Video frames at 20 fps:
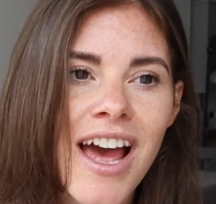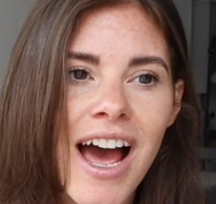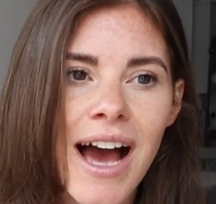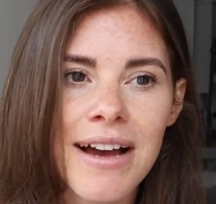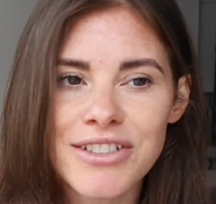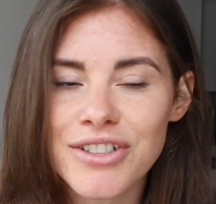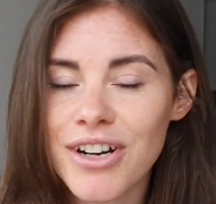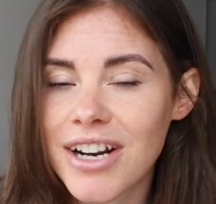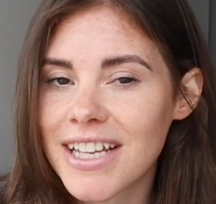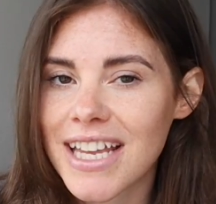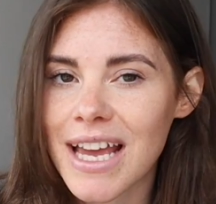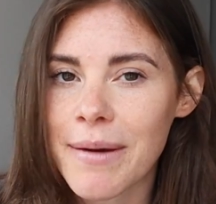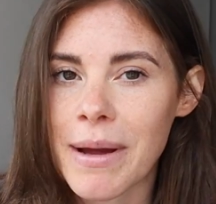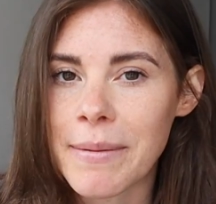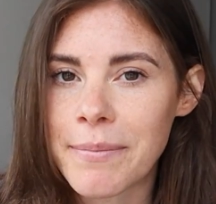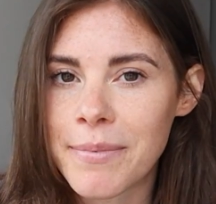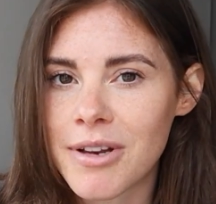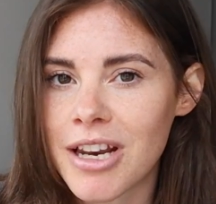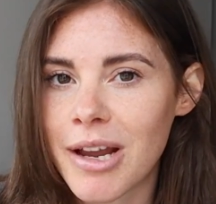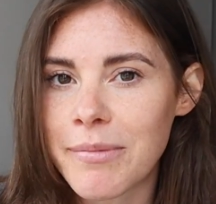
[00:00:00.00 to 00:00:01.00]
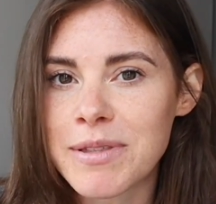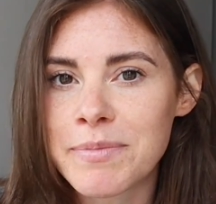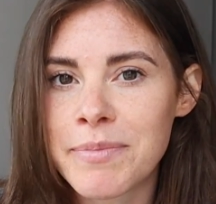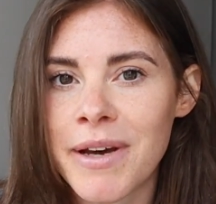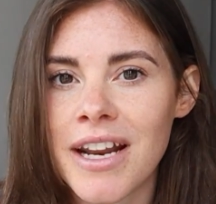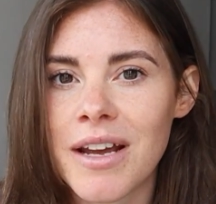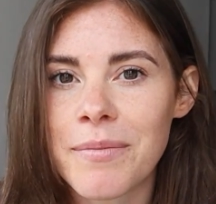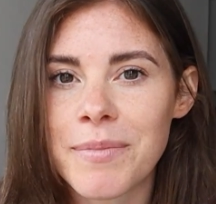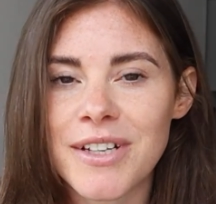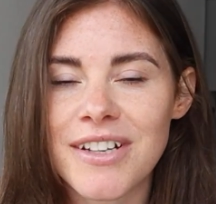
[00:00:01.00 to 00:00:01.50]
I'm trying to get my pull-ups
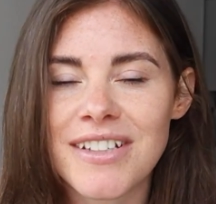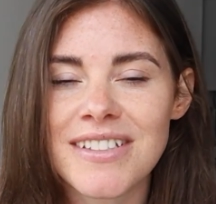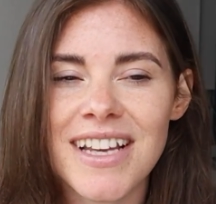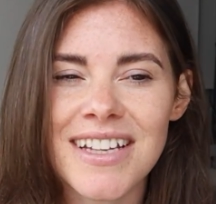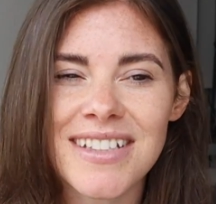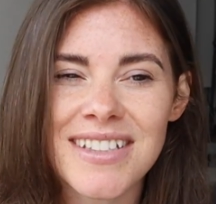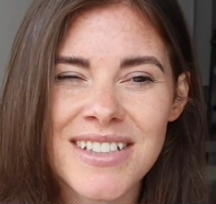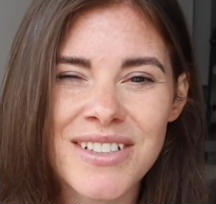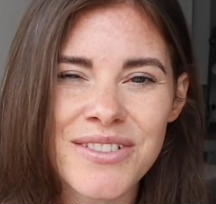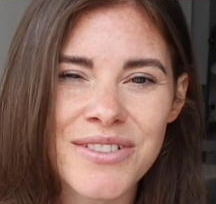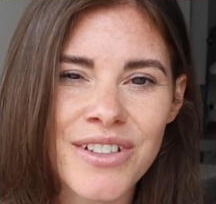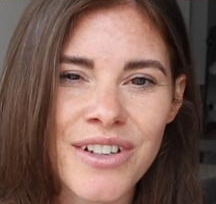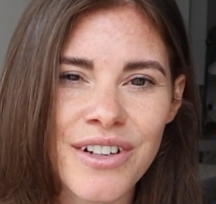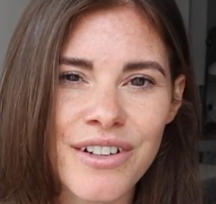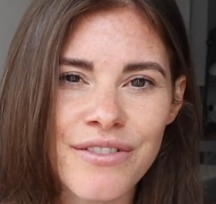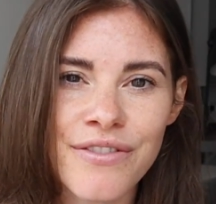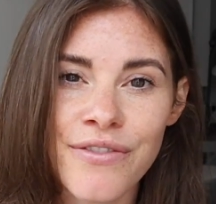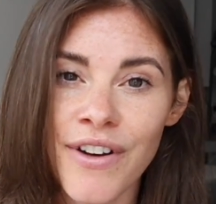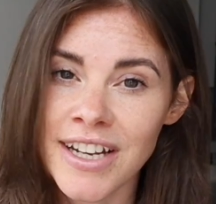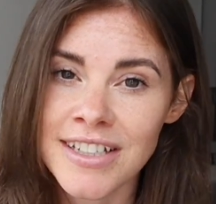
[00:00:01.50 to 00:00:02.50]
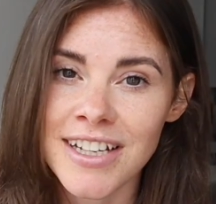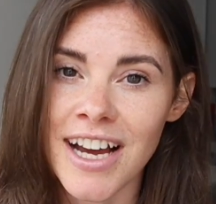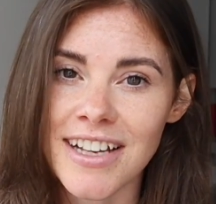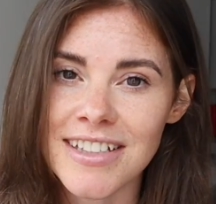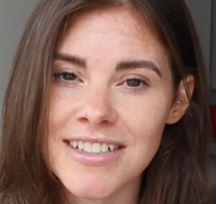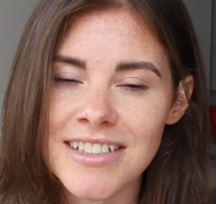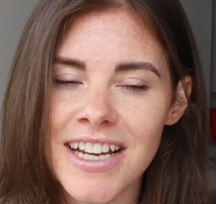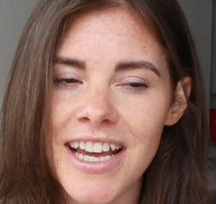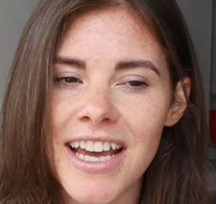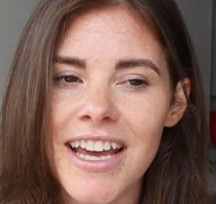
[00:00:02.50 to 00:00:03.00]
better because they're still not
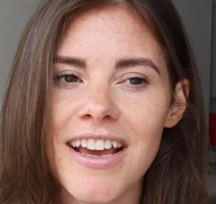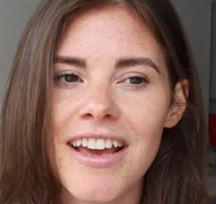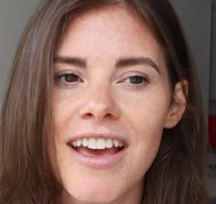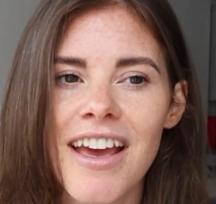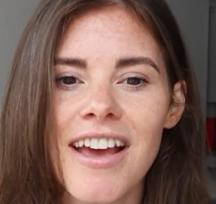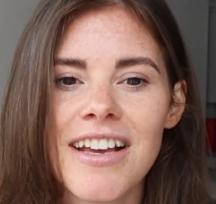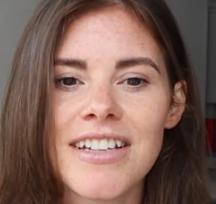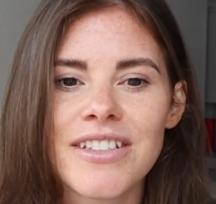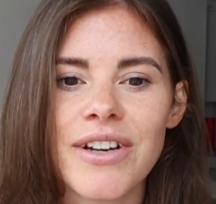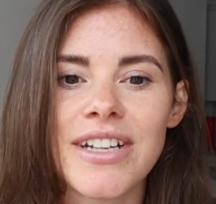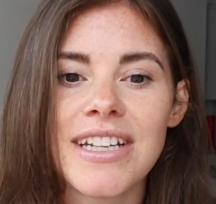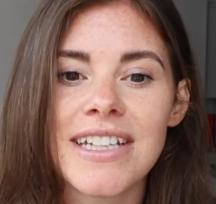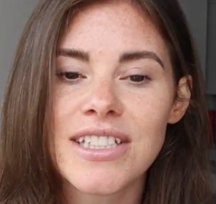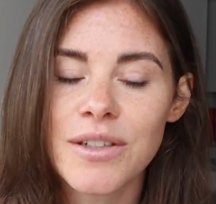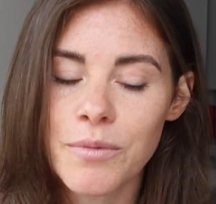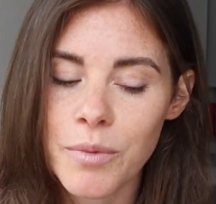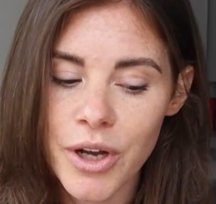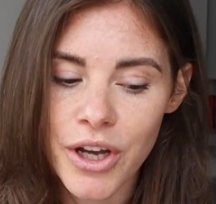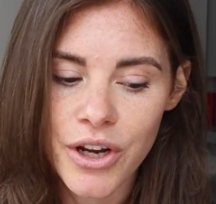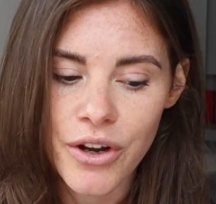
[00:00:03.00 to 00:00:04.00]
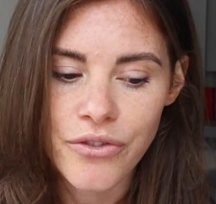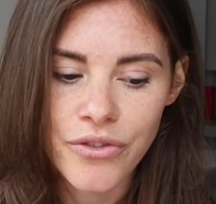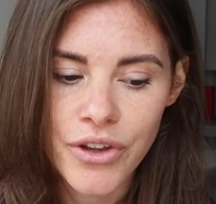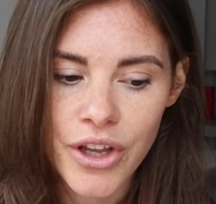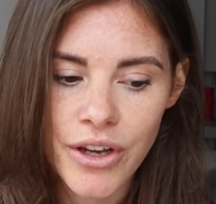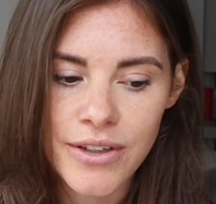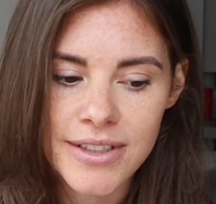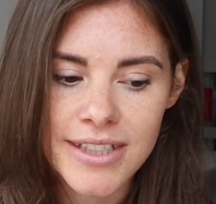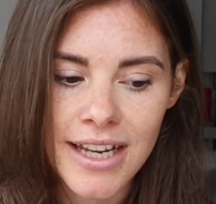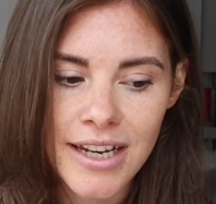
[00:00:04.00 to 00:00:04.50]
fantastic. So I need to work on
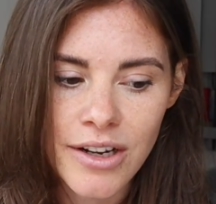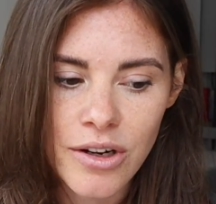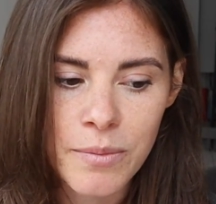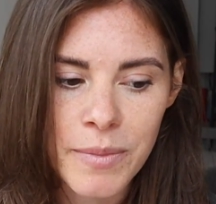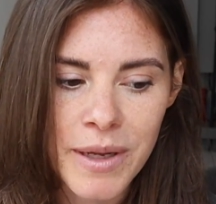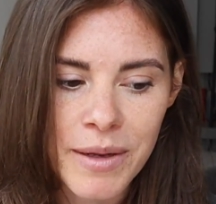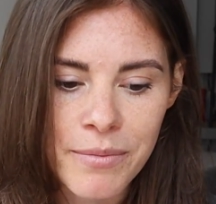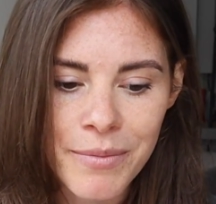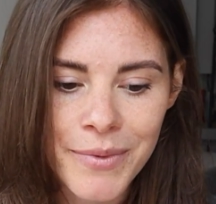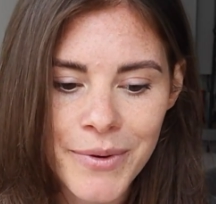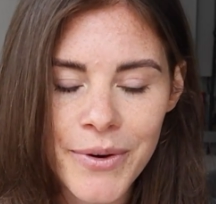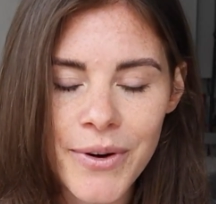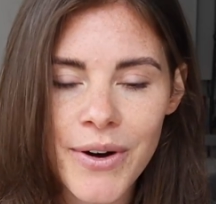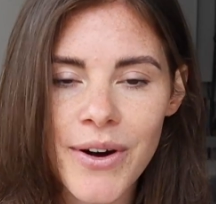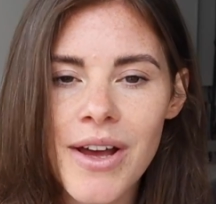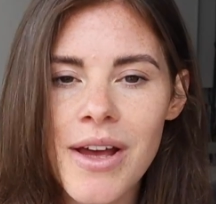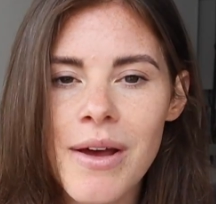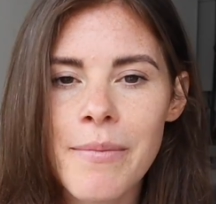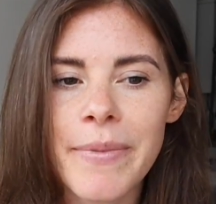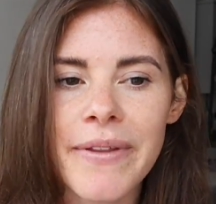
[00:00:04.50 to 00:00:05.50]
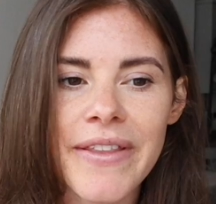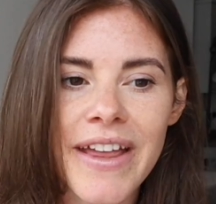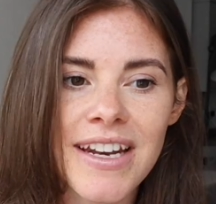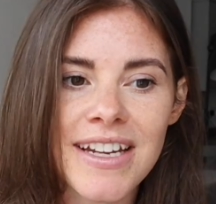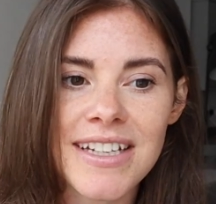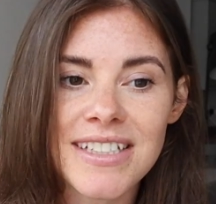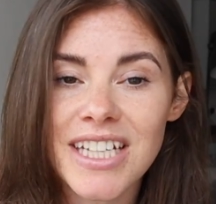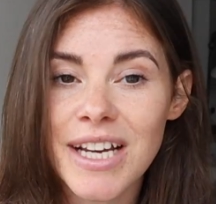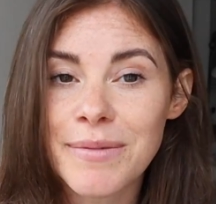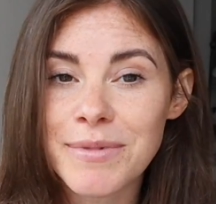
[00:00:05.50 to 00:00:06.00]
those a little bit more. But then
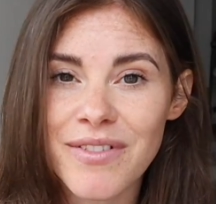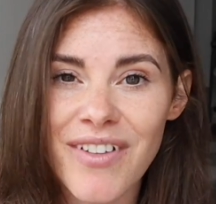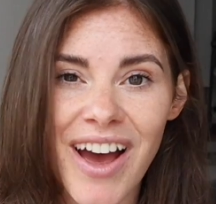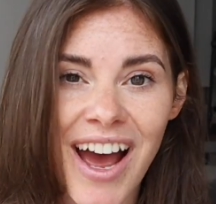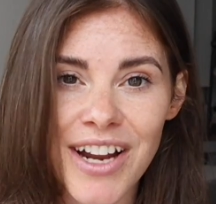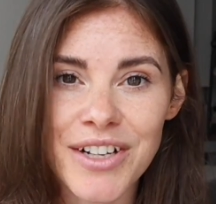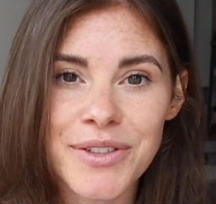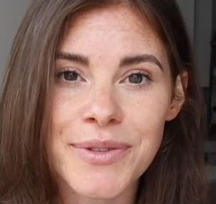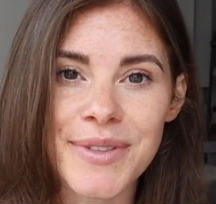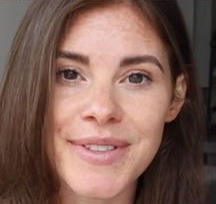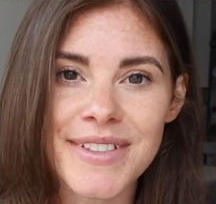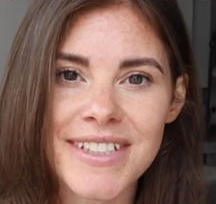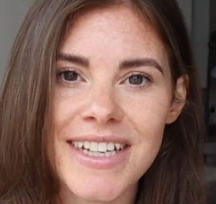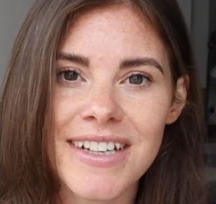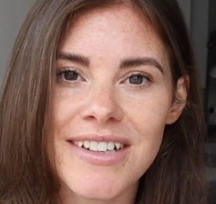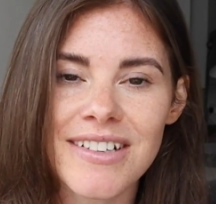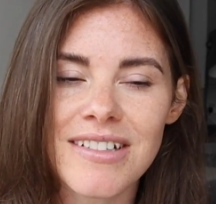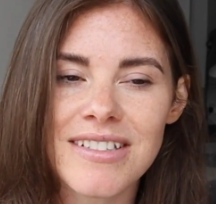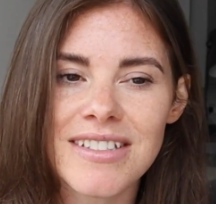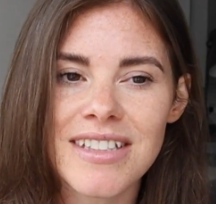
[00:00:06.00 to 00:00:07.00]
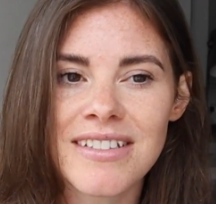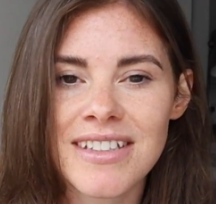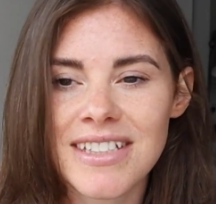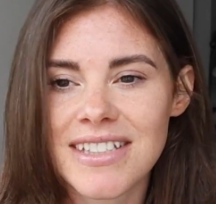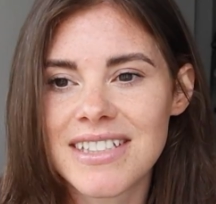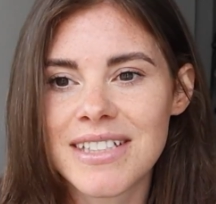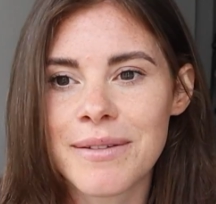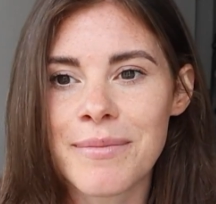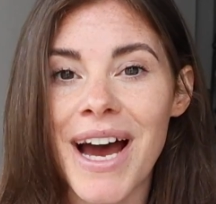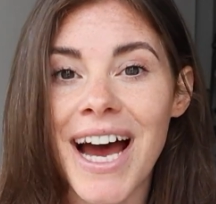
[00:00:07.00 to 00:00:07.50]
in terms of actual skills,
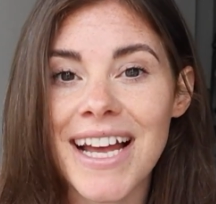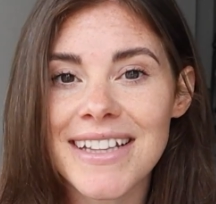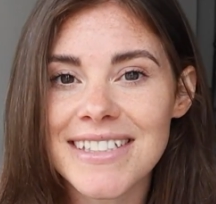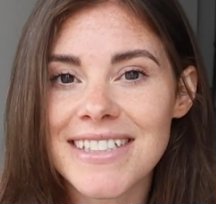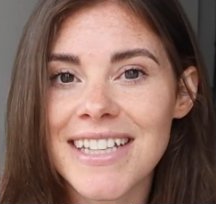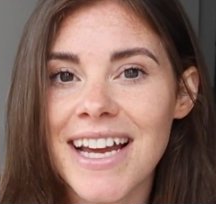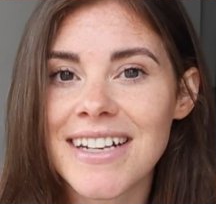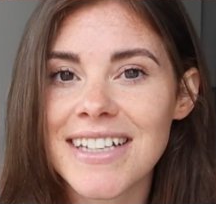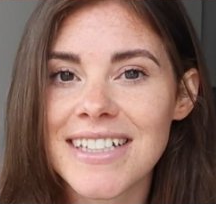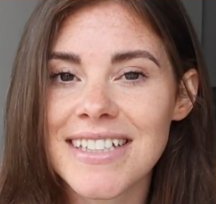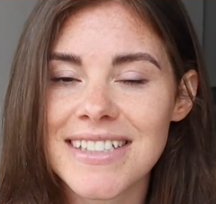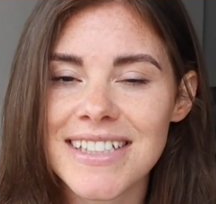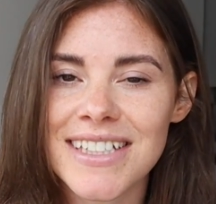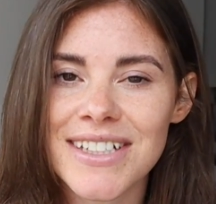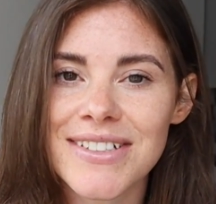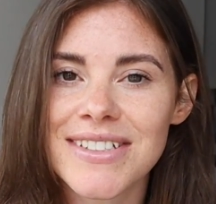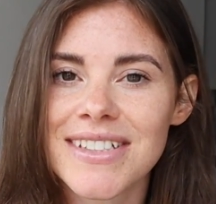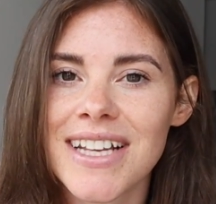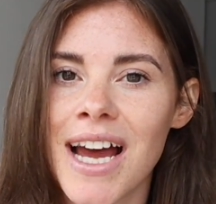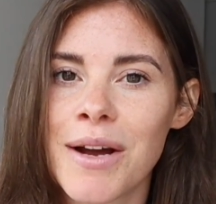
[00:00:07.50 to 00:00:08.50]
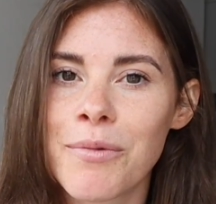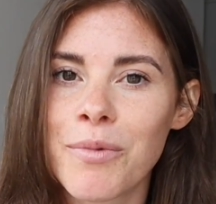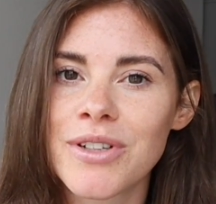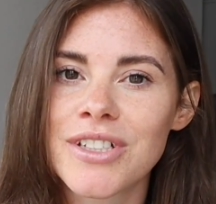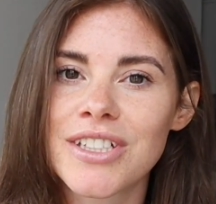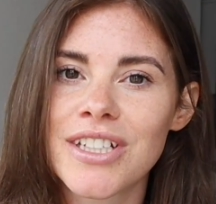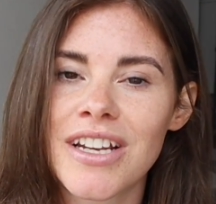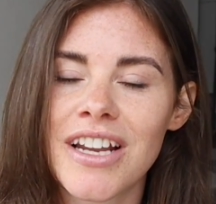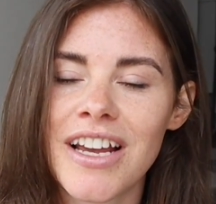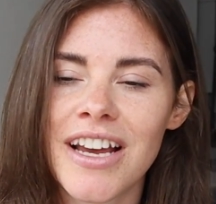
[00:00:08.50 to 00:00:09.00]
there's some handstanding skills that I
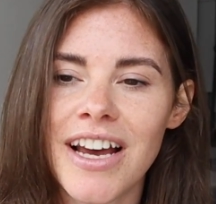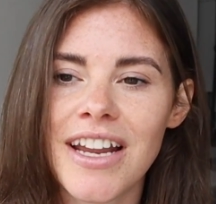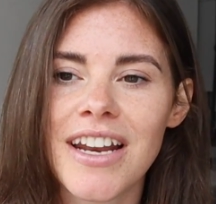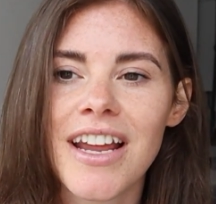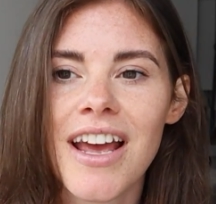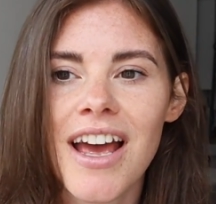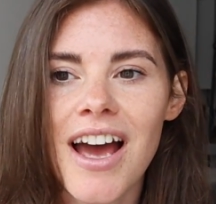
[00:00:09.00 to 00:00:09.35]
want to learn.